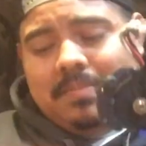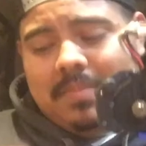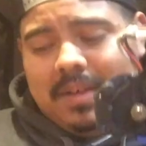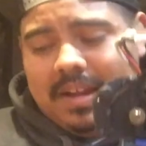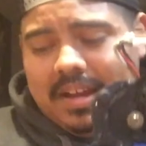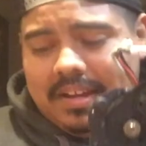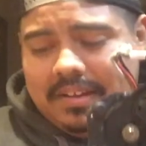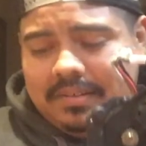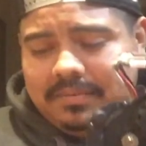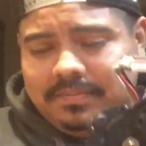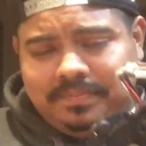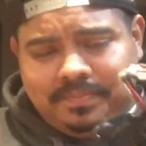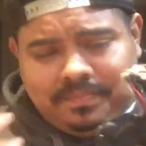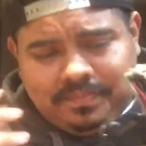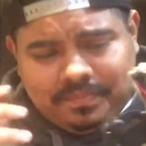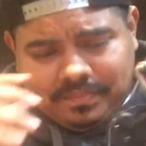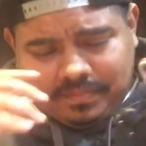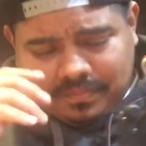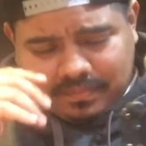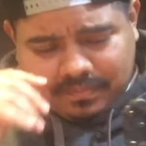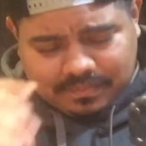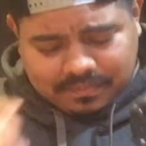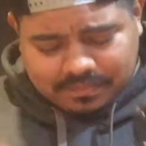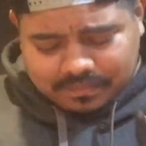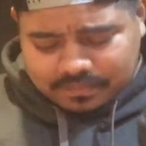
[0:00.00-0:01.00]
my
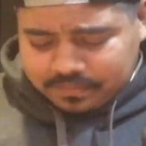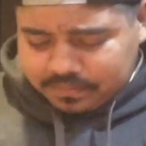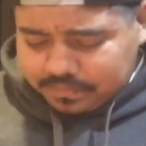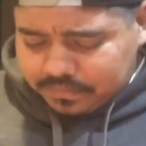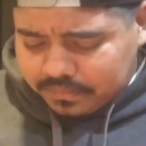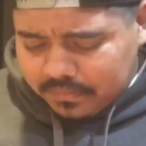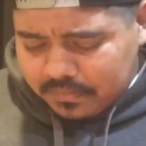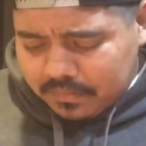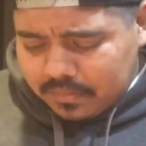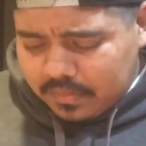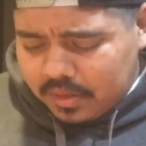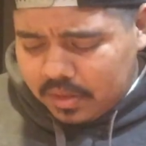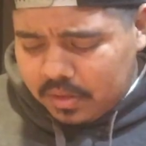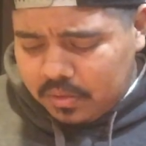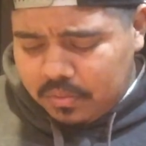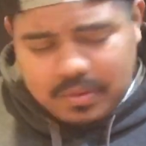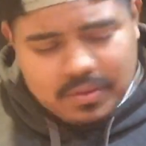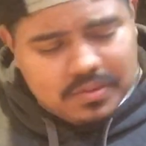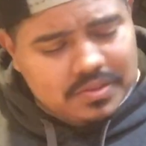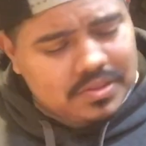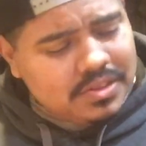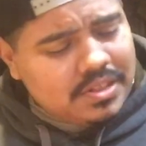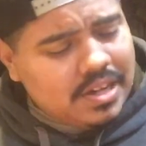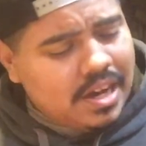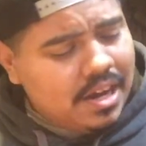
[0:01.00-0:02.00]

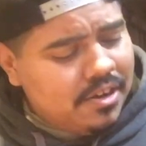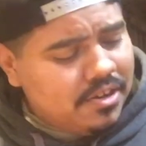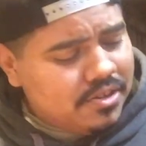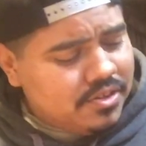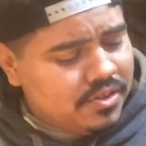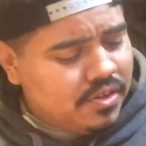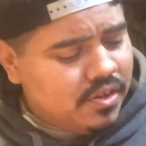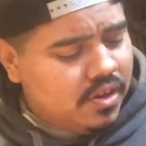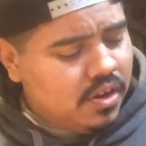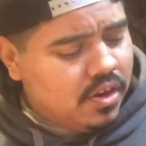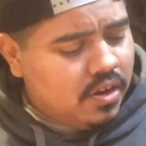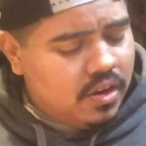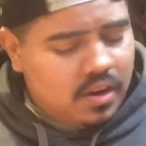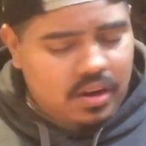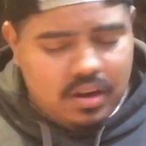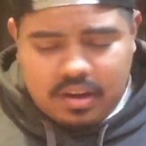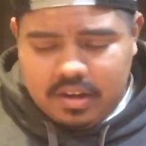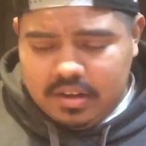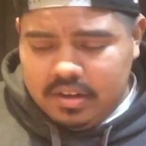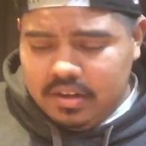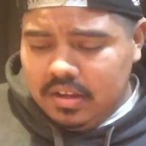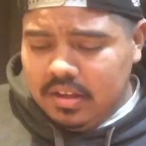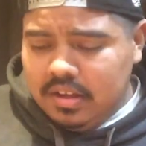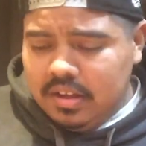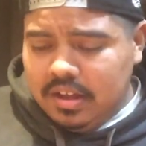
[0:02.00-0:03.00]
wheels and tires are not
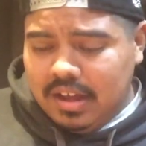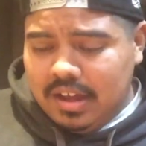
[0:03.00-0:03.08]
on.